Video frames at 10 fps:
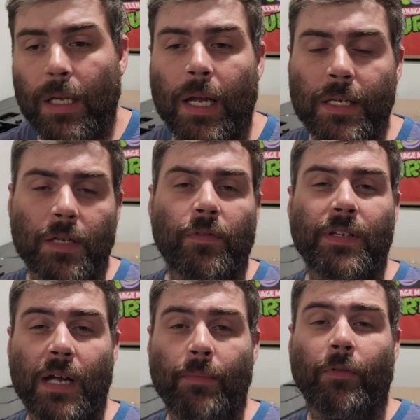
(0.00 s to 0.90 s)
as of the
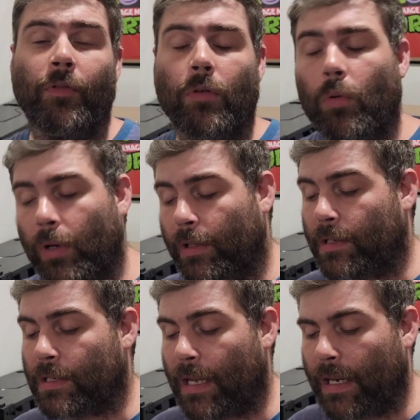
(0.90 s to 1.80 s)
time of recording
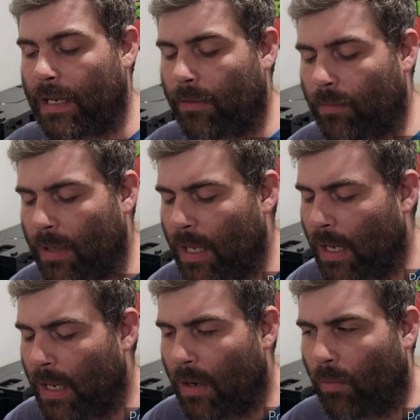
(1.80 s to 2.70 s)
this, that he
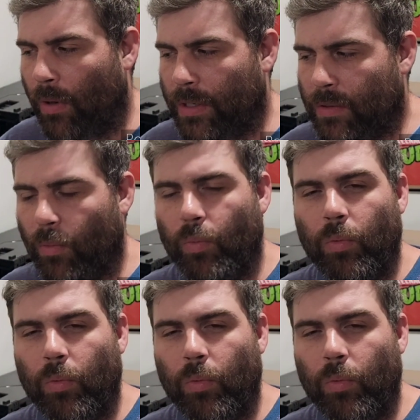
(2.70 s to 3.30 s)
was